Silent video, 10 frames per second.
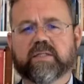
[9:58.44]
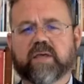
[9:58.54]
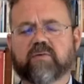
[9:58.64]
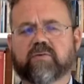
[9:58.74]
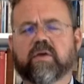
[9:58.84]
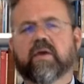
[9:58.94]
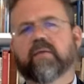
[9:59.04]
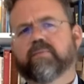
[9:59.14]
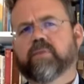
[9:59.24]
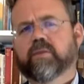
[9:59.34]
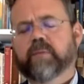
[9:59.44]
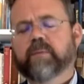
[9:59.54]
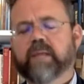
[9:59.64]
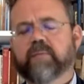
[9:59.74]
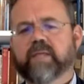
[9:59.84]
South. The, the,
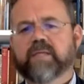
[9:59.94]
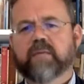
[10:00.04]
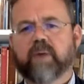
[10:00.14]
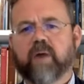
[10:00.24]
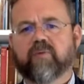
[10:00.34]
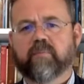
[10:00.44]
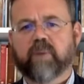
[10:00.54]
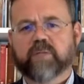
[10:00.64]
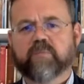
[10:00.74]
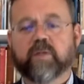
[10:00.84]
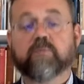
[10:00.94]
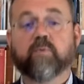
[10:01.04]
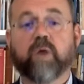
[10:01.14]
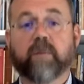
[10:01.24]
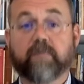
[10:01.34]
people I'm writing about have a much much
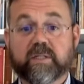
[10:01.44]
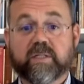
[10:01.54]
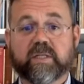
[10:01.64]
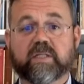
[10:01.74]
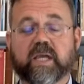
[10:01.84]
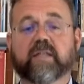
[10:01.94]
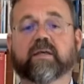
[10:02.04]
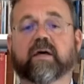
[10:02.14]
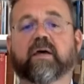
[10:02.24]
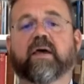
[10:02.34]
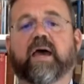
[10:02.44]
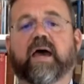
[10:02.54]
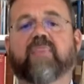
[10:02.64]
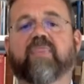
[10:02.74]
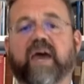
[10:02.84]
more ambitious agenda,
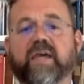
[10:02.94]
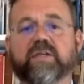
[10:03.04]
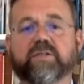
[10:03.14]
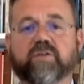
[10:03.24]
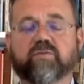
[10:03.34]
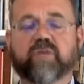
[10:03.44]
and that is to